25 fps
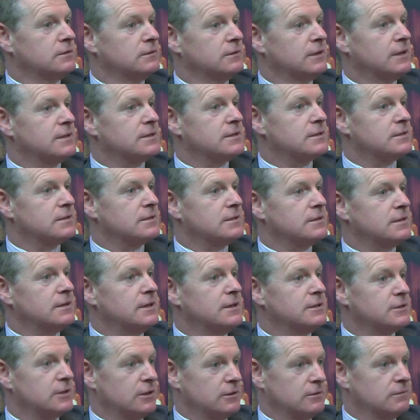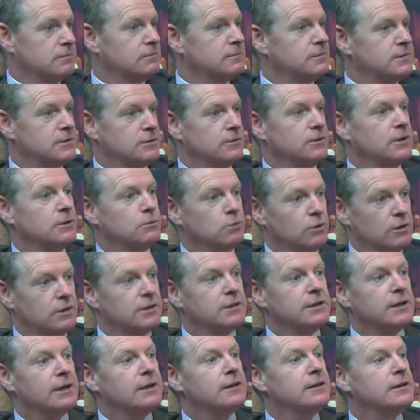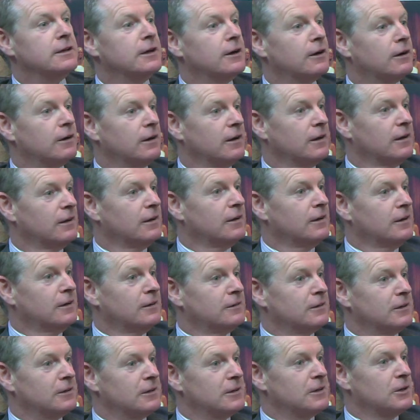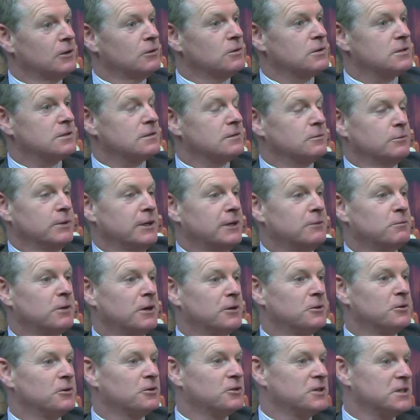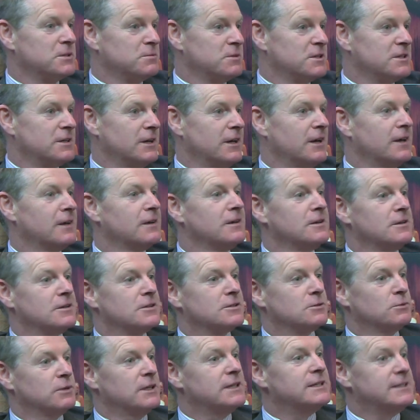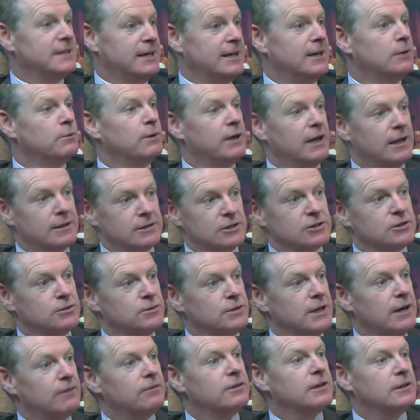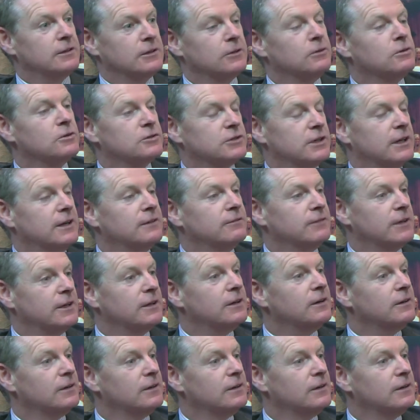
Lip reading: That's Easter. It's only one day of the year that they close. We didn't want to do a Christmas day, so in a day we have to shoot everything, the whole training video.